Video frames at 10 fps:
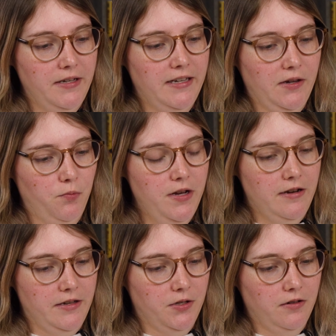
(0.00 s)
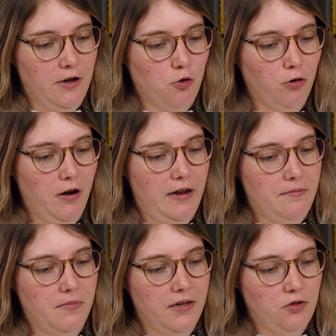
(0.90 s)
He witnessed a
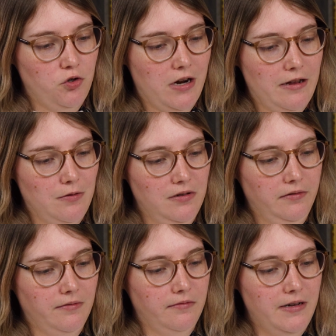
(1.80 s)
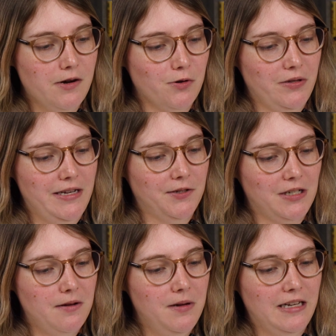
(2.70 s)
crime as a child, narrowly
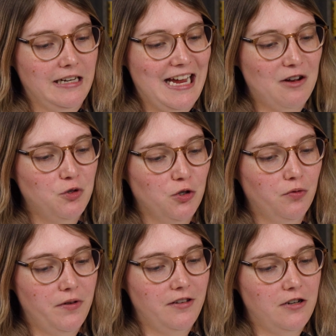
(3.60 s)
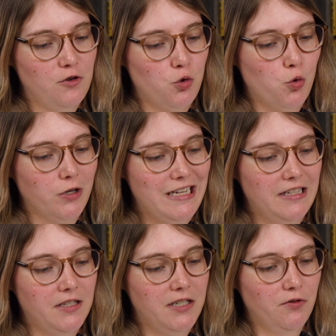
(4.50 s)
escaping an encounter with a
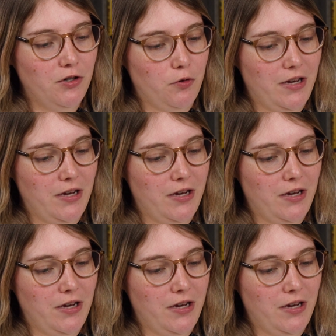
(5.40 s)
notorious serial